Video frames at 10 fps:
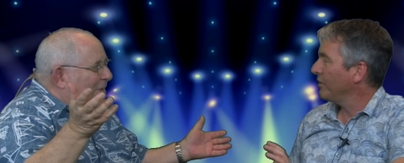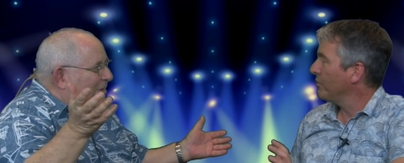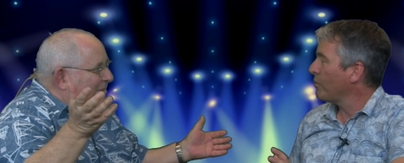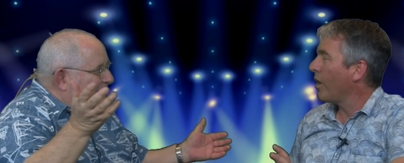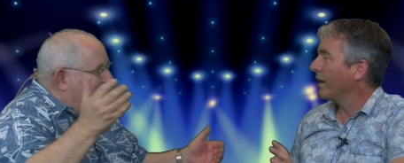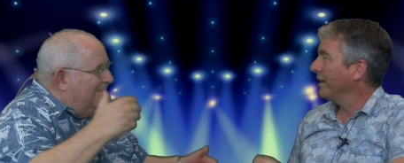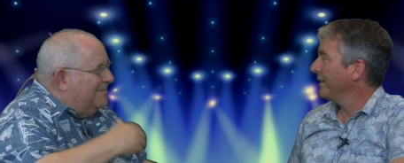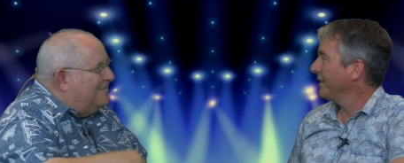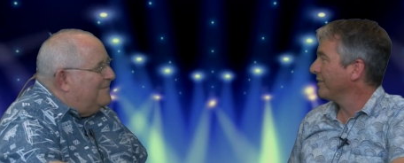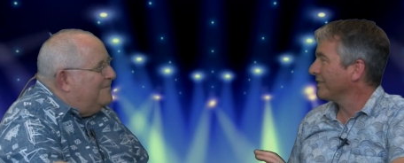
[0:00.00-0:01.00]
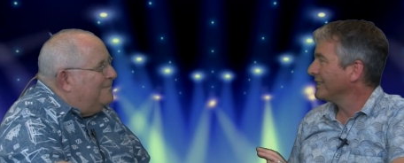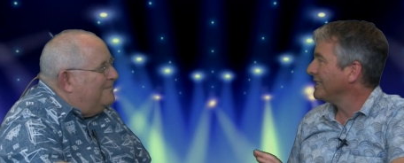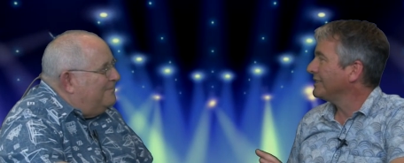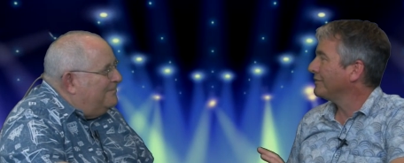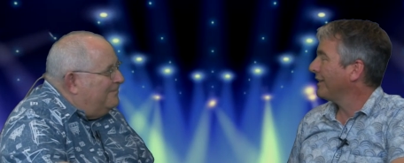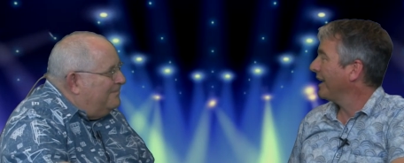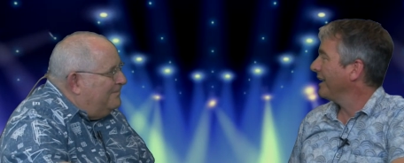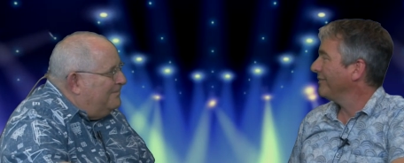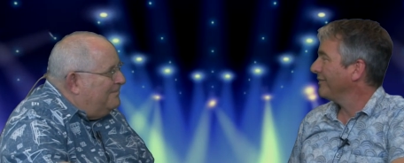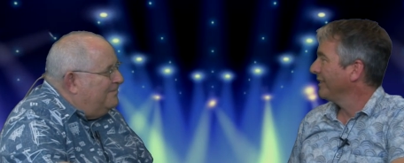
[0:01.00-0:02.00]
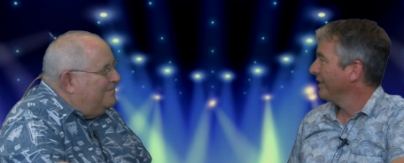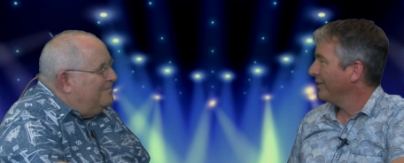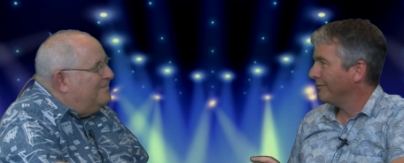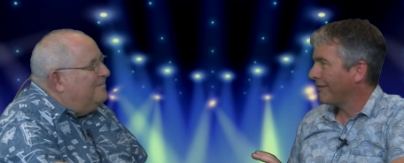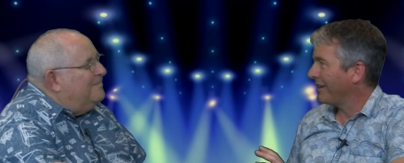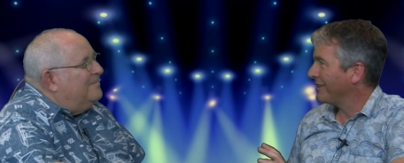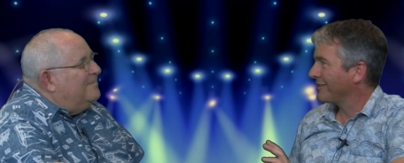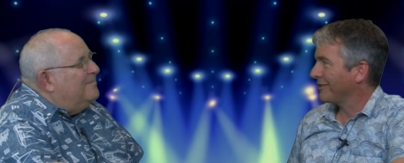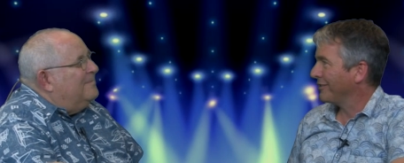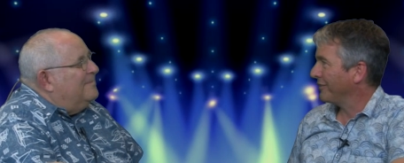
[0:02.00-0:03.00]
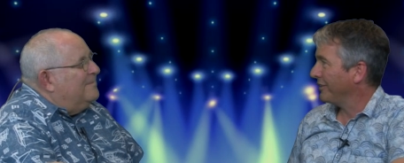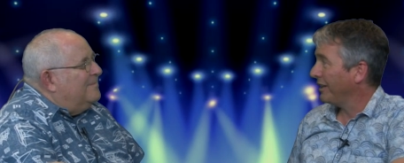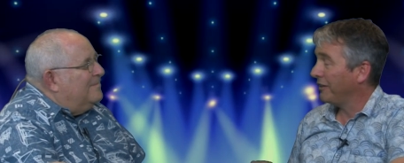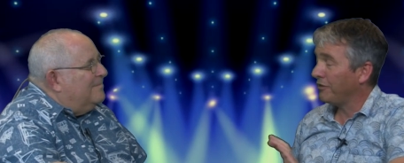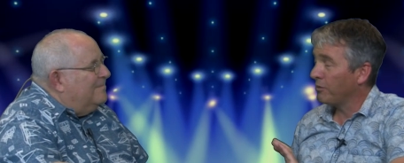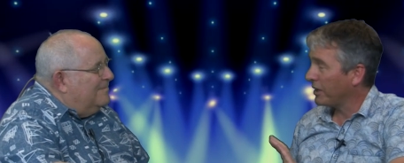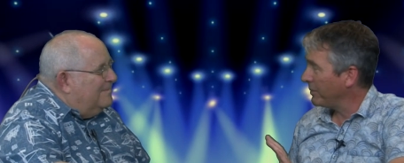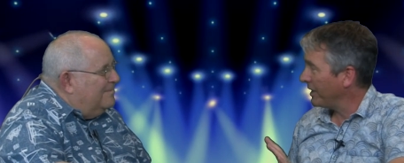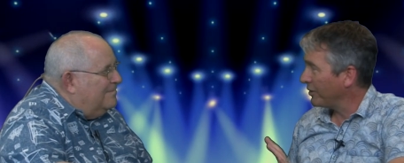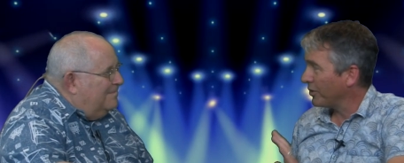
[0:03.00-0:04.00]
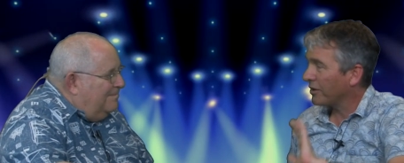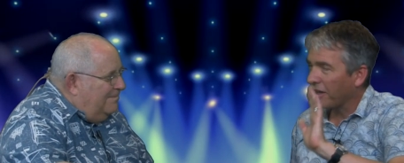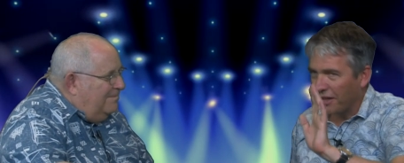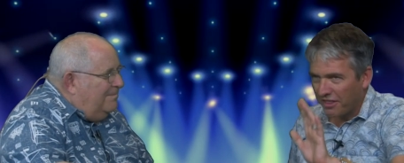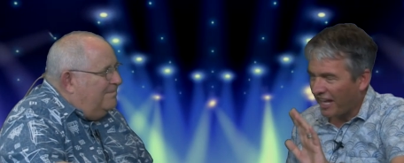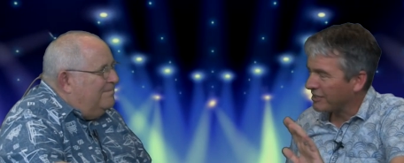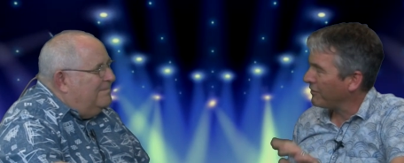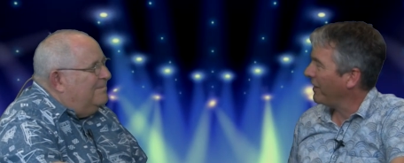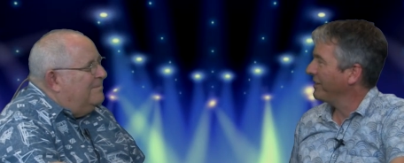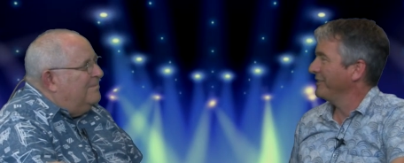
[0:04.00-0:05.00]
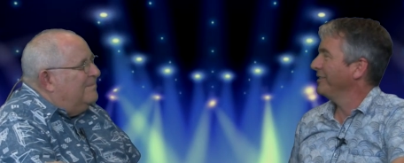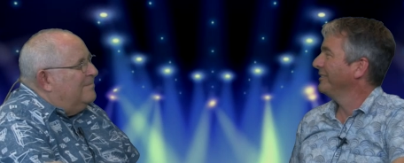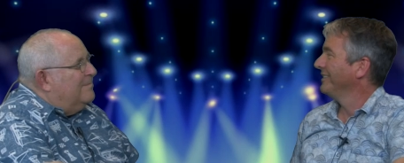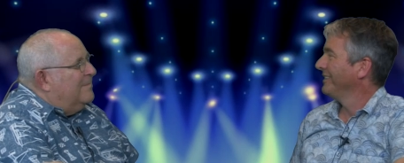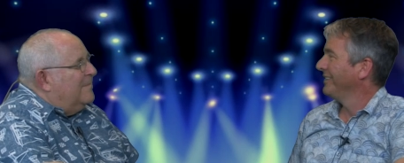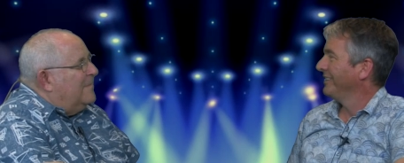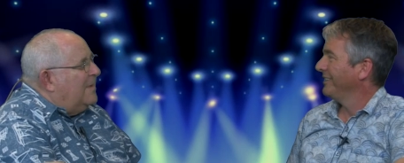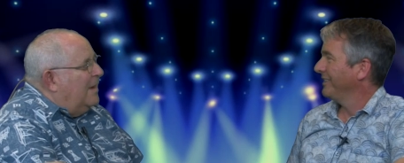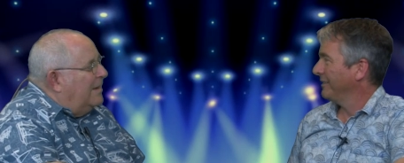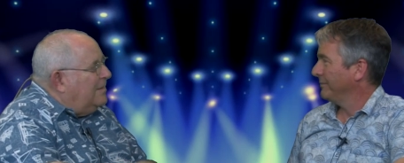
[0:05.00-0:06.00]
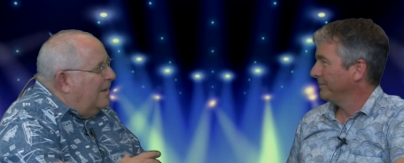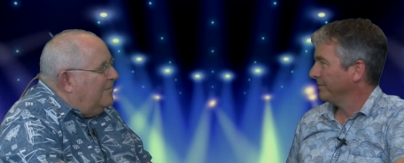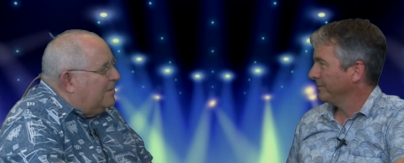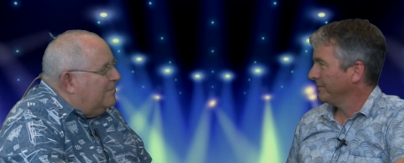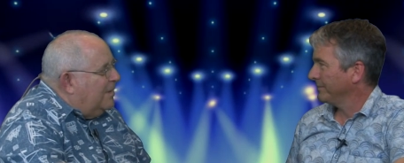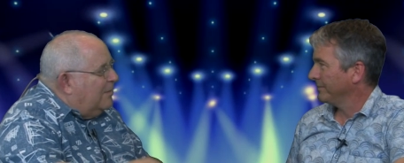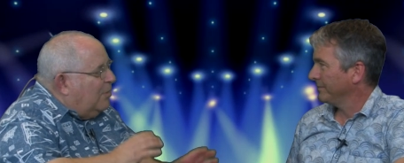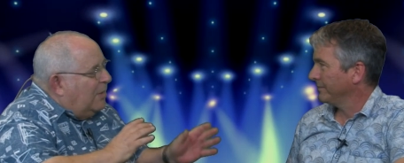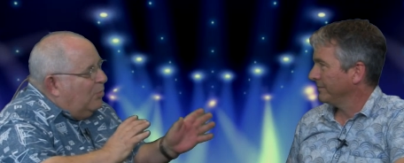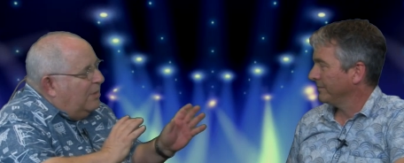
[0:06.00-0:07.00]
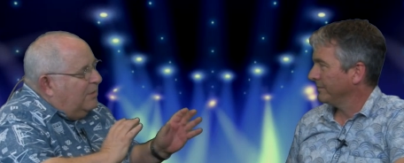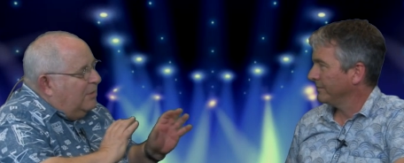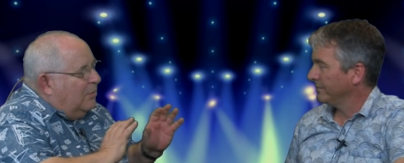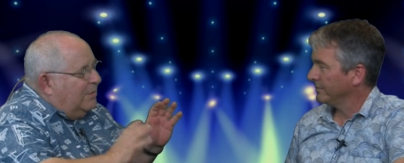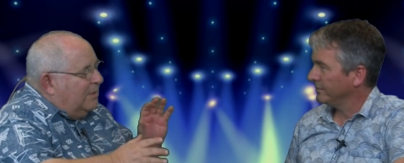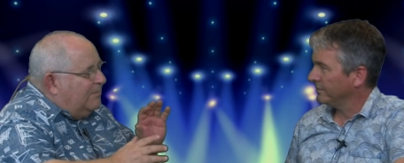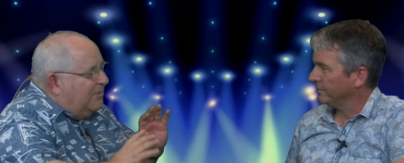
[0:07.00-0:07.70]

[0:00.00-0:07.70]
Speaker 1: you walk in, and there's at least five ready to serve you. And if you want to be ignored, that's fine too.
Speaker 2: I love it. And, and what, you know, what the, the